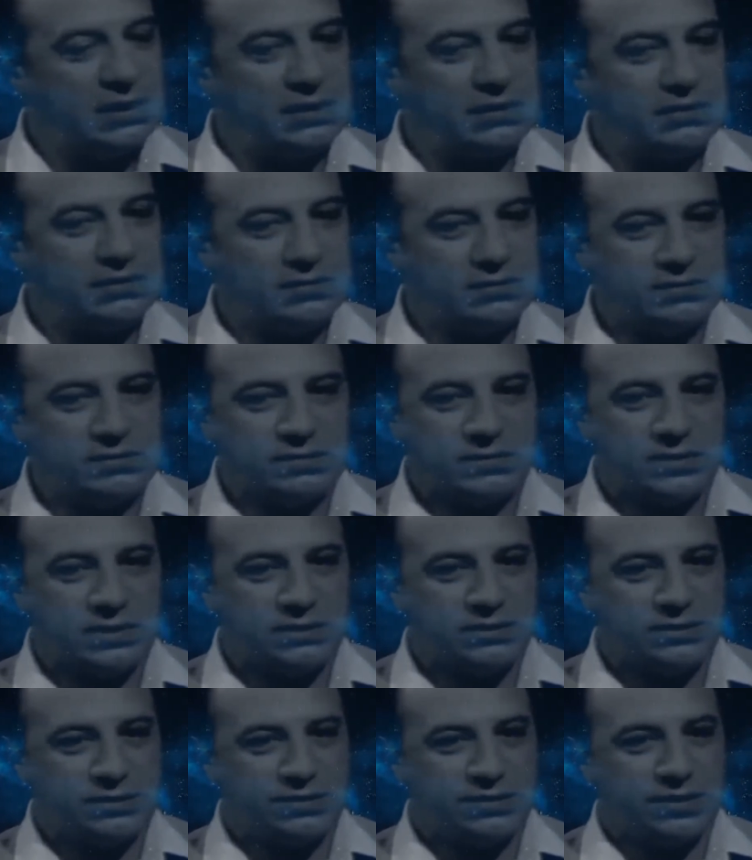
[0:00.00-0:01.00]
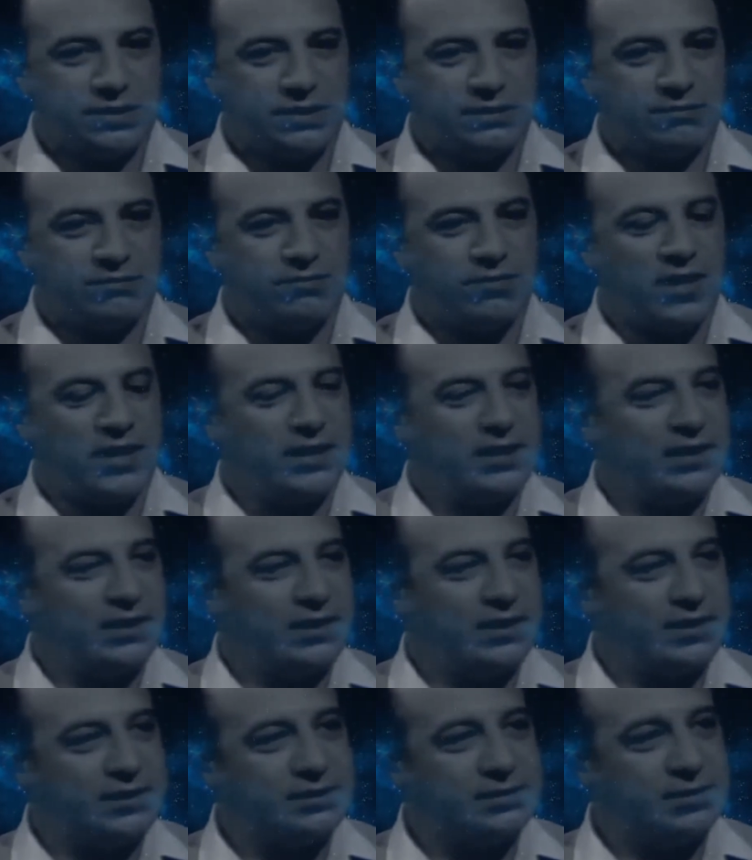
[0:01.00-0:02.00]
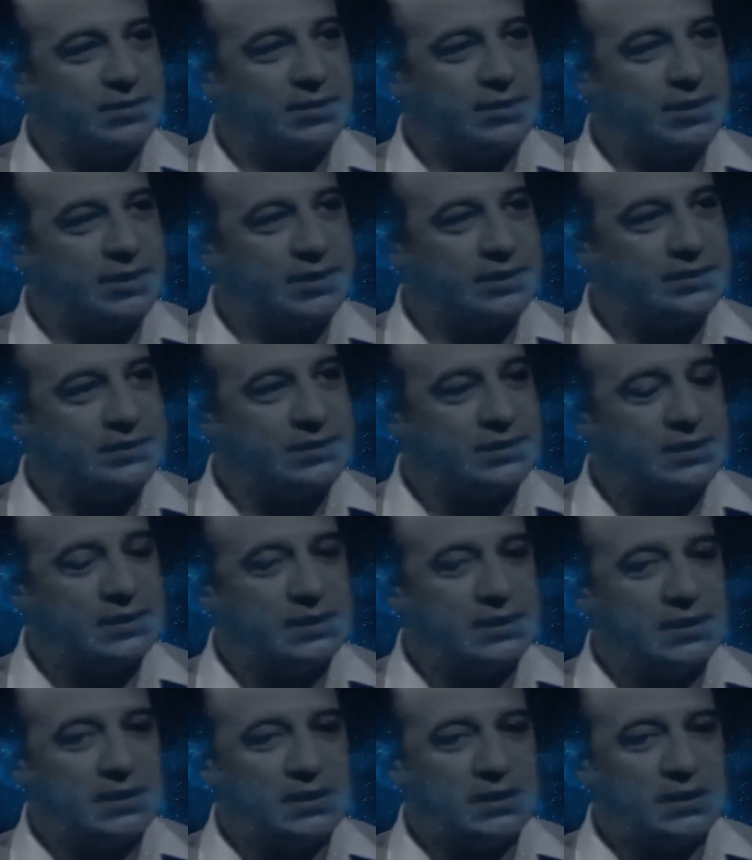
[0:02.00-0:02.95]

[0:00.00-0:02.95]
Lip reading: It was a very frightening experience.